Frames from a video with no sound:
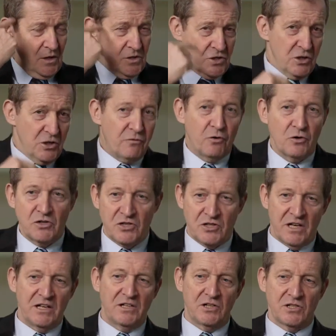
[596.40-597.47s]
So you've got to
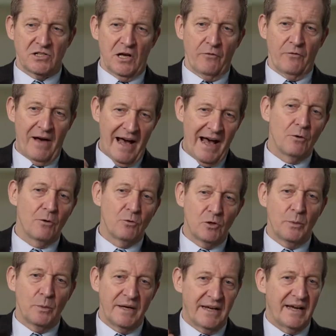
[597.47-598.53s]
say to yourself, how
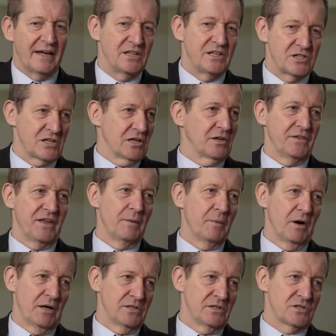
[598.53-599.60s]
do we get inside their
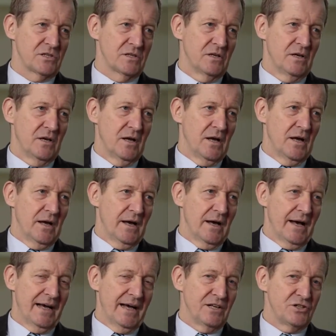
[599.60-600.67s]
minds?
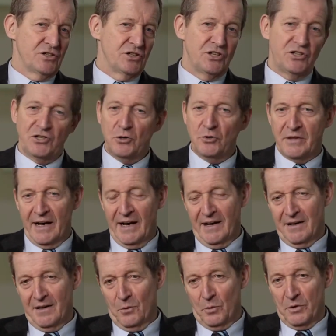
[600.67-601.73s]
And you do
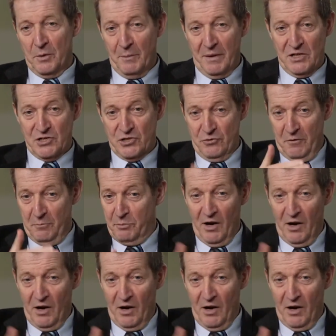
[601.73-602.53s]
that with a mixture of